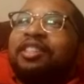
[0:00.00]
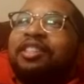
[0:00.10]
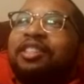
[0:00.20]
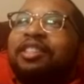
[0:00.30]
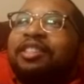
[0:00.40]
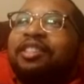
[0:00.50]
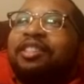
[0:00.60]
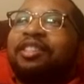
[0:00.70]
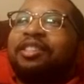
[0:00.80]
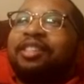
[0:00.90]
I
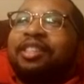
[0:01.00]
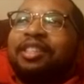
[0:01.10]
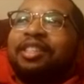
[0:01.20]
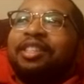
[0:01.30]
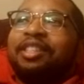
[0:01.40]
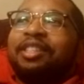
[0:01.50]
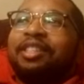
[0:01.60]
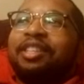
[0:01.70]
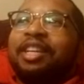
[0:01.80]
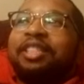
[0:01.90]

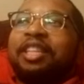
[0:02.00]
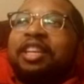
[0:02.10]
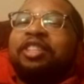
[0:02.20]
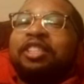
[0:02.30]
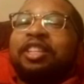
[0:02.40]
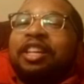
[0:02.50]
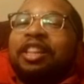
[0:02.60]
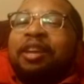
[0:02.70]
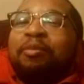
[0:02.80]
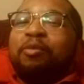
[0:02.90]
said, you're just going to
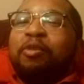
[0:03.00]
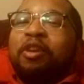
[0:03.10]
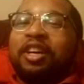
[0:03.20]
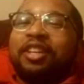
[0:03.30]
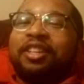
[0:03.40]
let him walk.